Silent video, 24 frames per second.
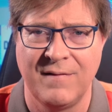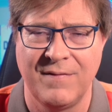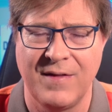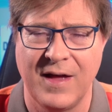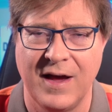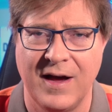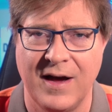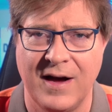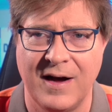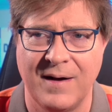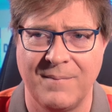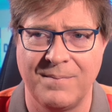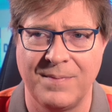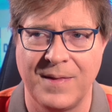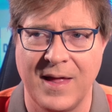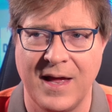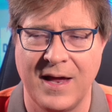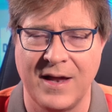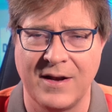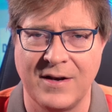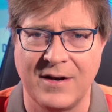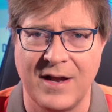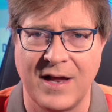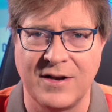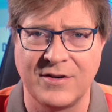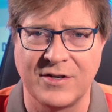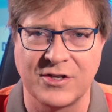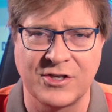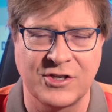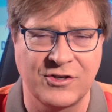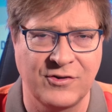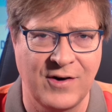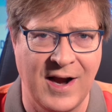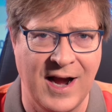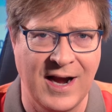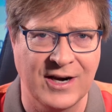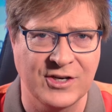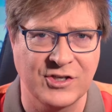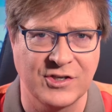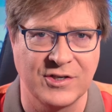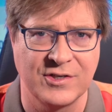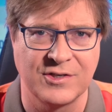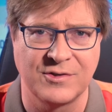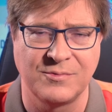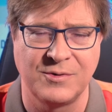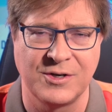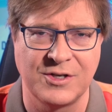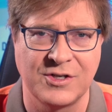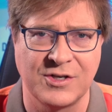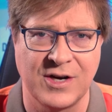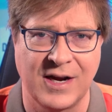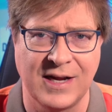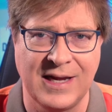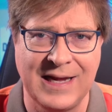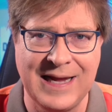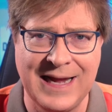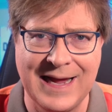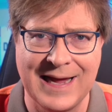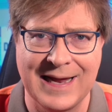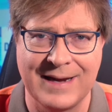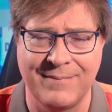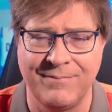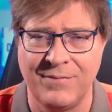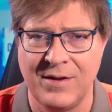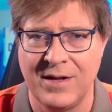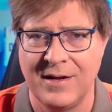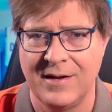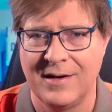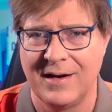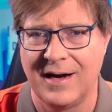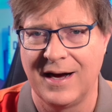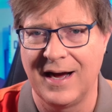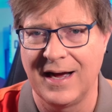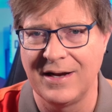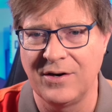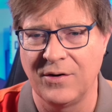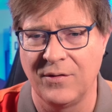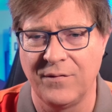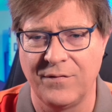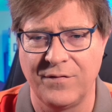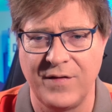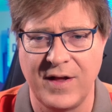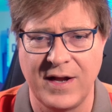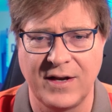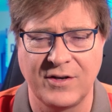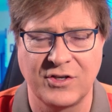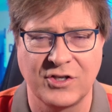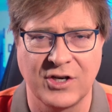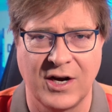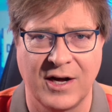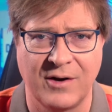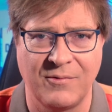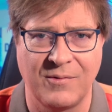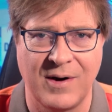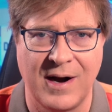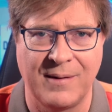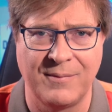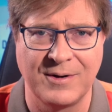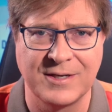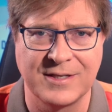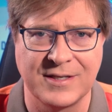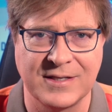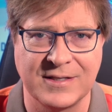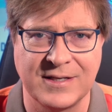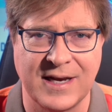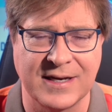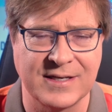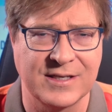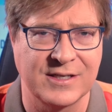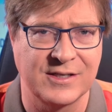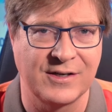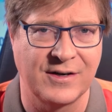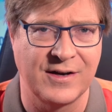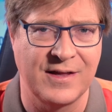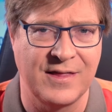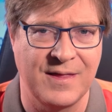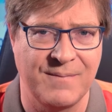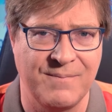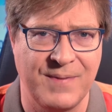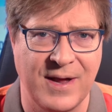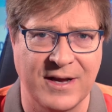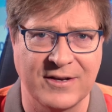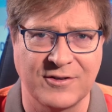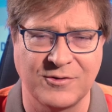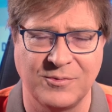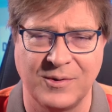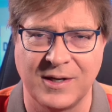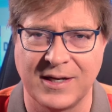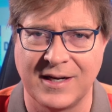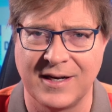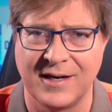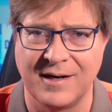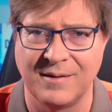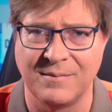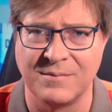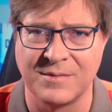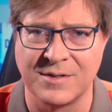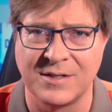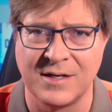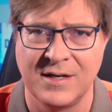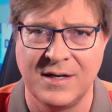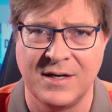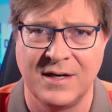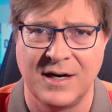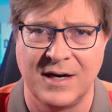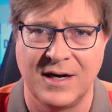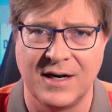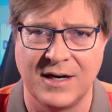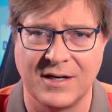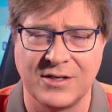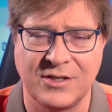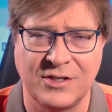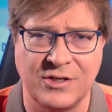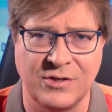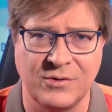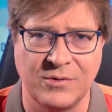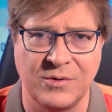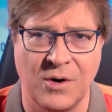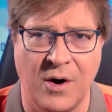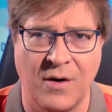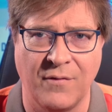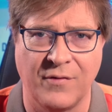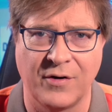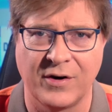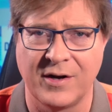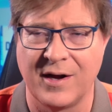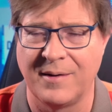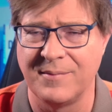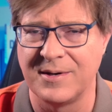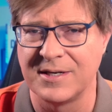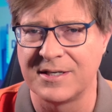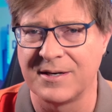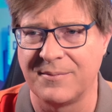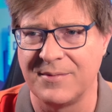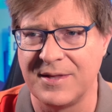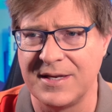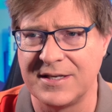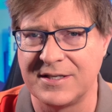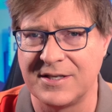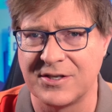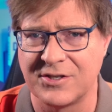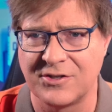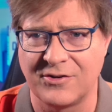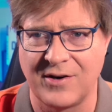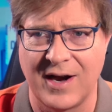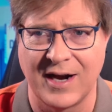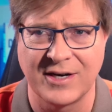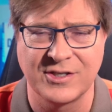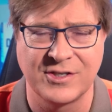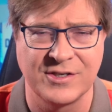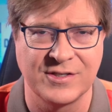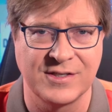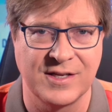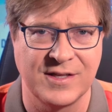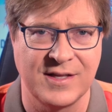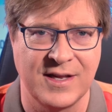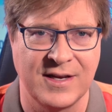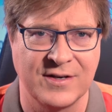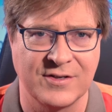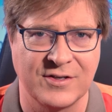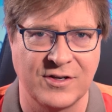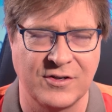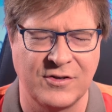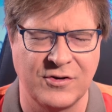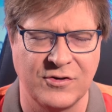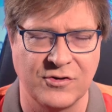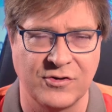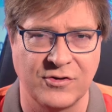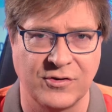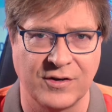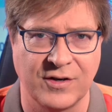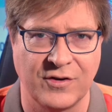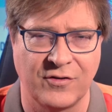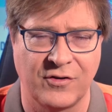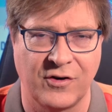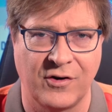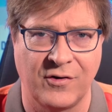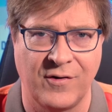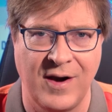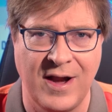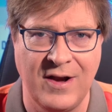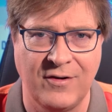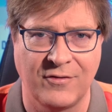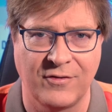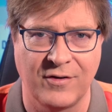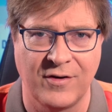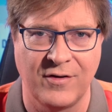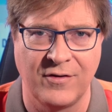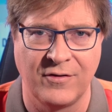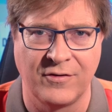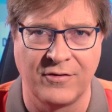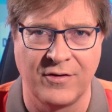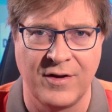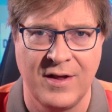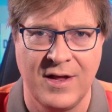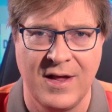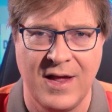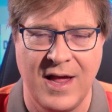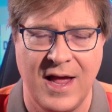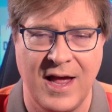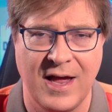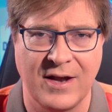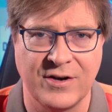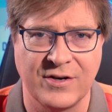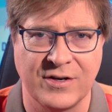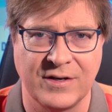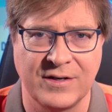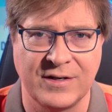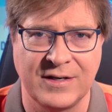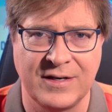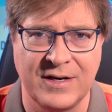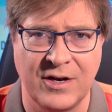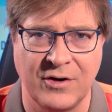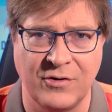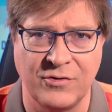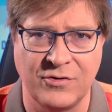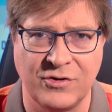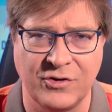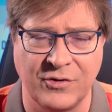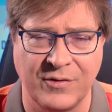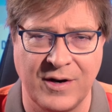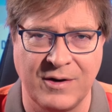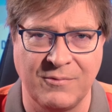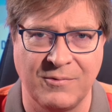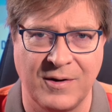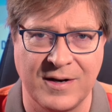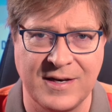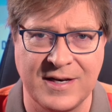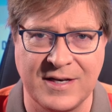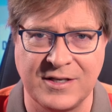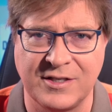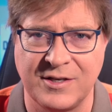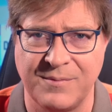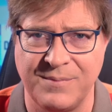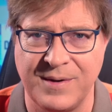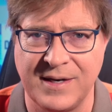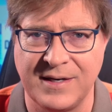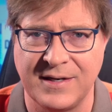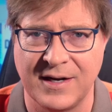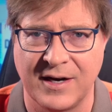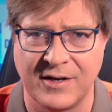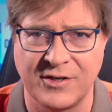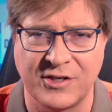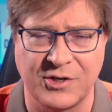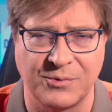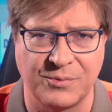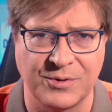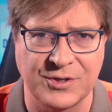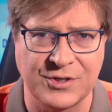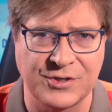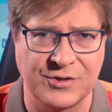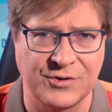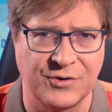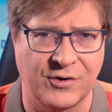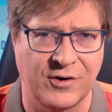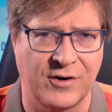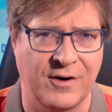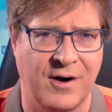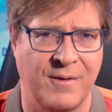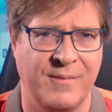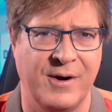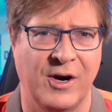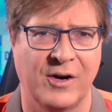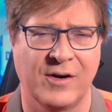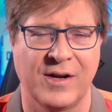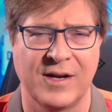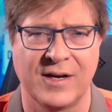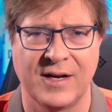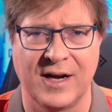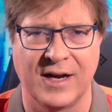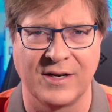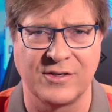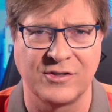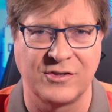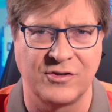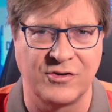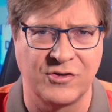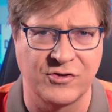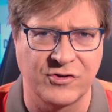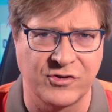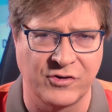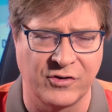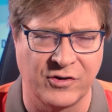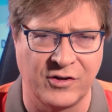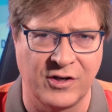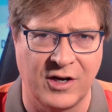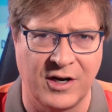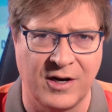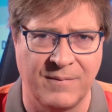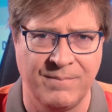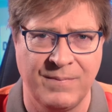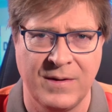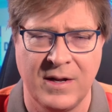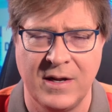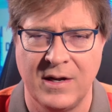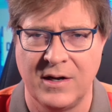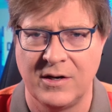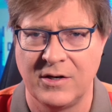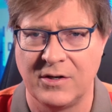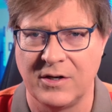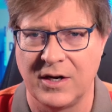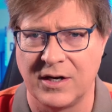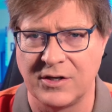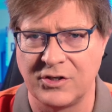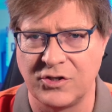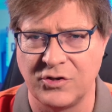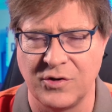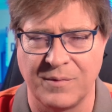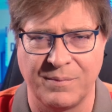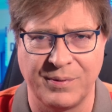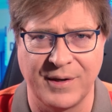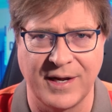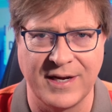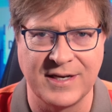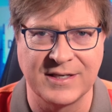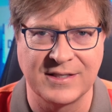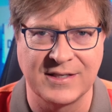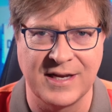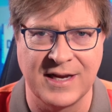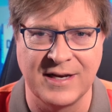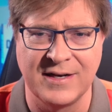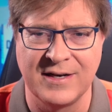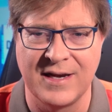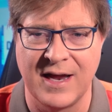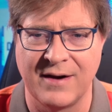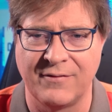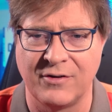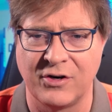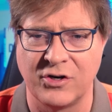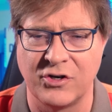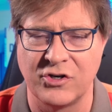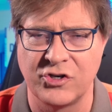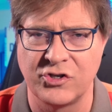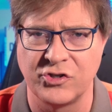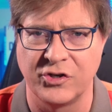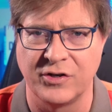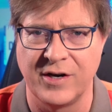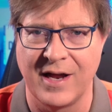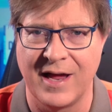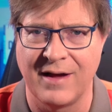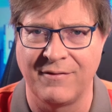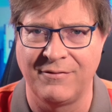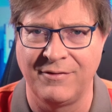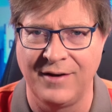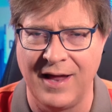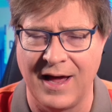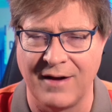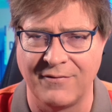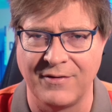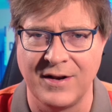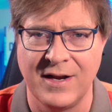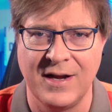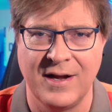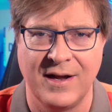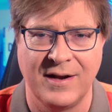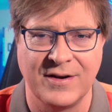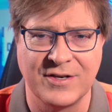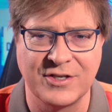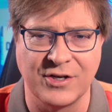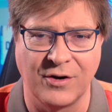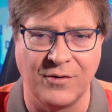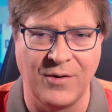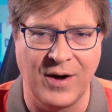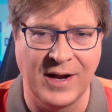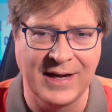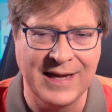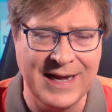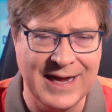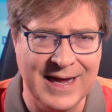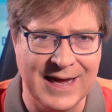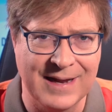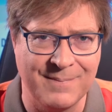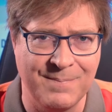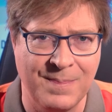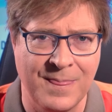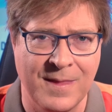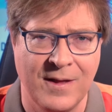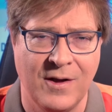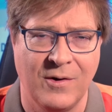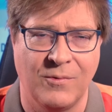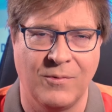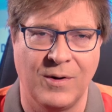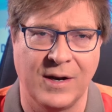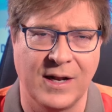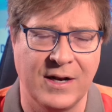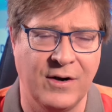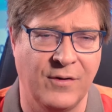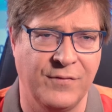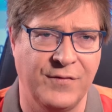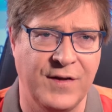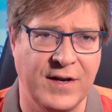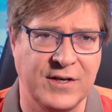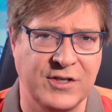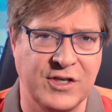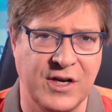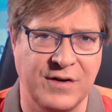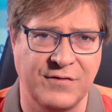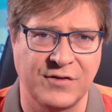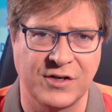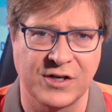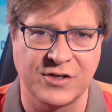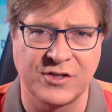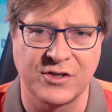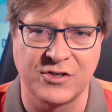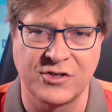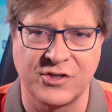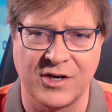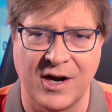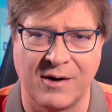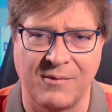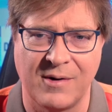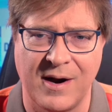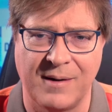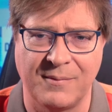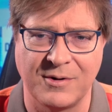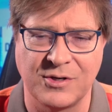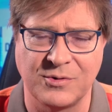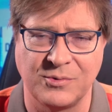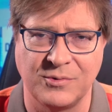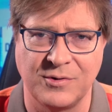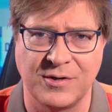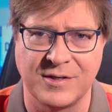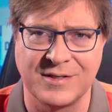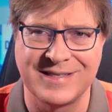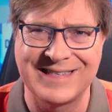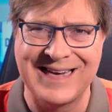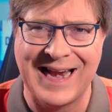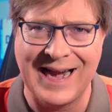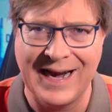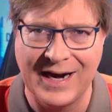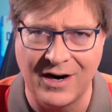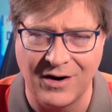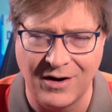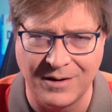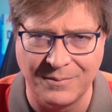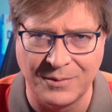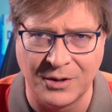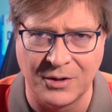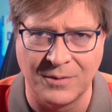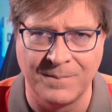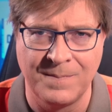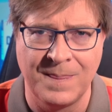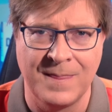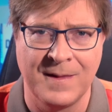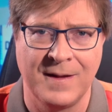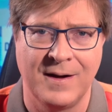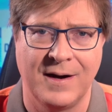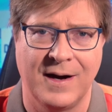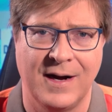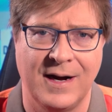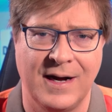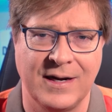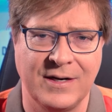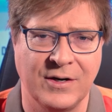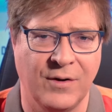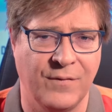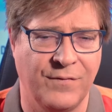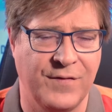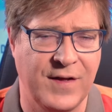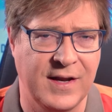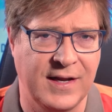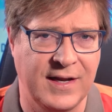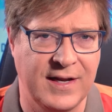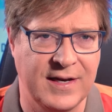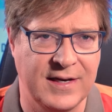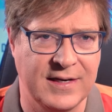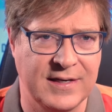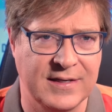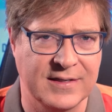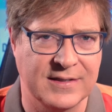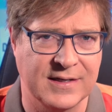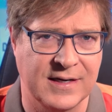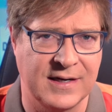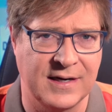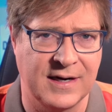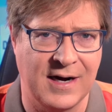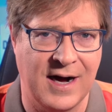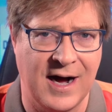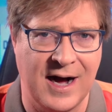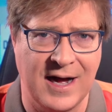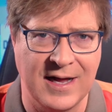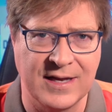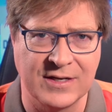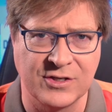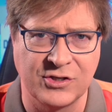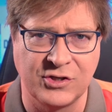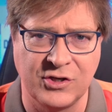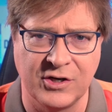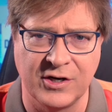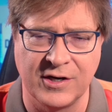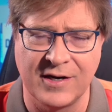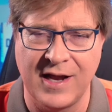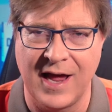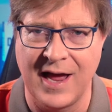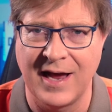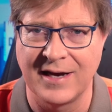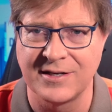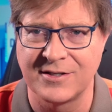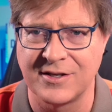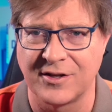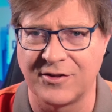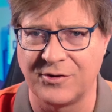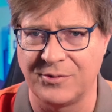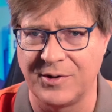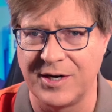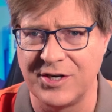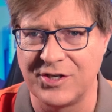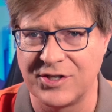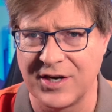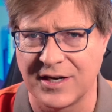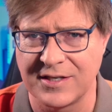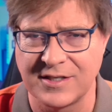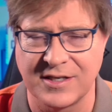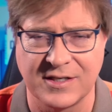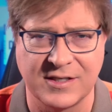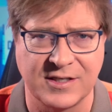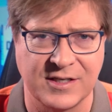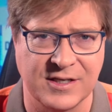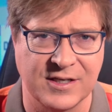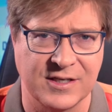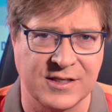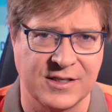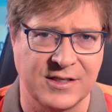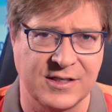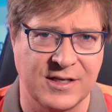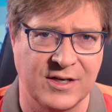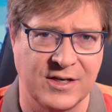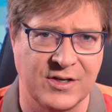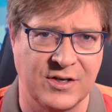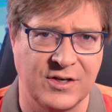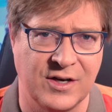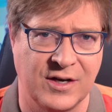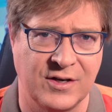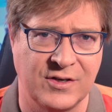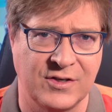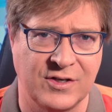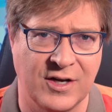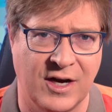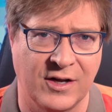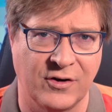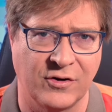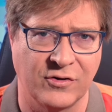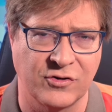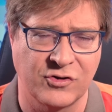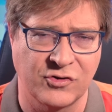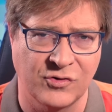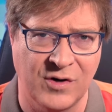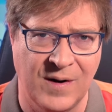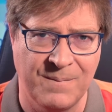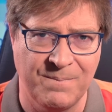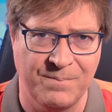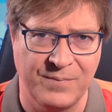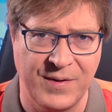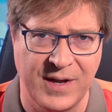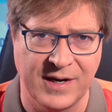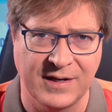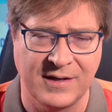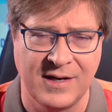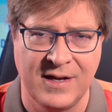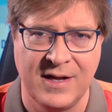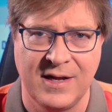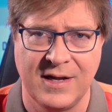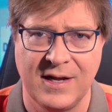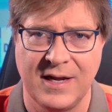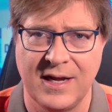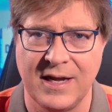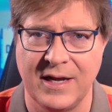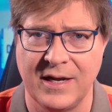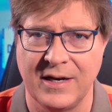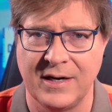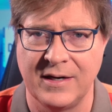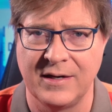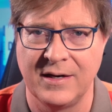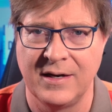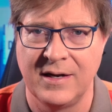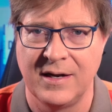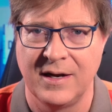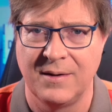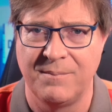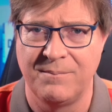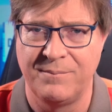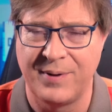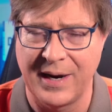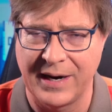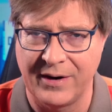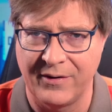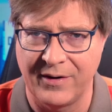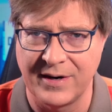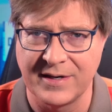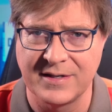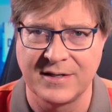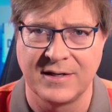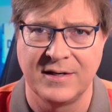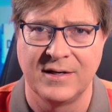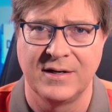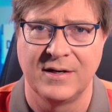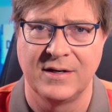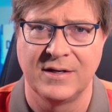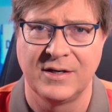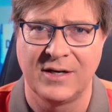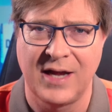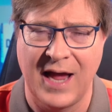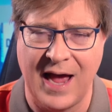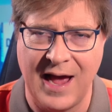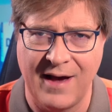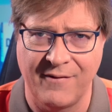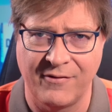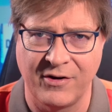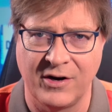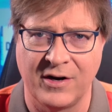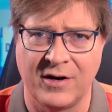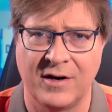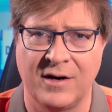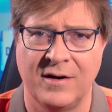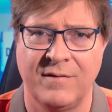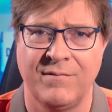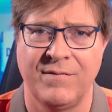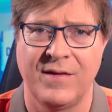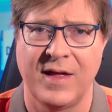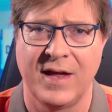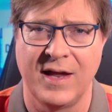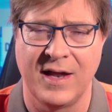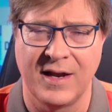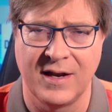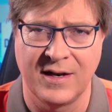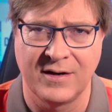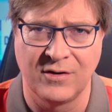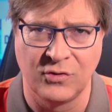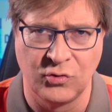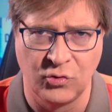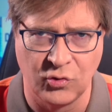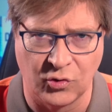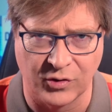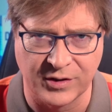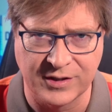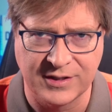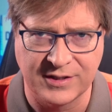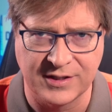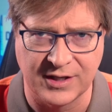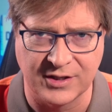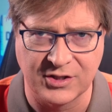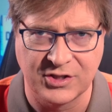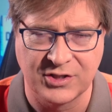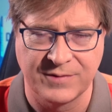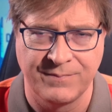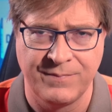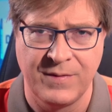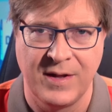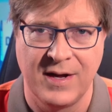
um, and, and distractions, which, again, I don't think John Roberts is necessarily the best when it comes uh, to overcoming some of these distractions and institutional considerations and, you know, doing what needs to be done to restore American constitutional law uh, to a place it never should have left. So, again, while I don't think Chief Justice John Roberts was terrible, I don't think he's uh, as good as the three justices that Donald Trump picked in Barrett, Kavanaugh, and Gorsuch.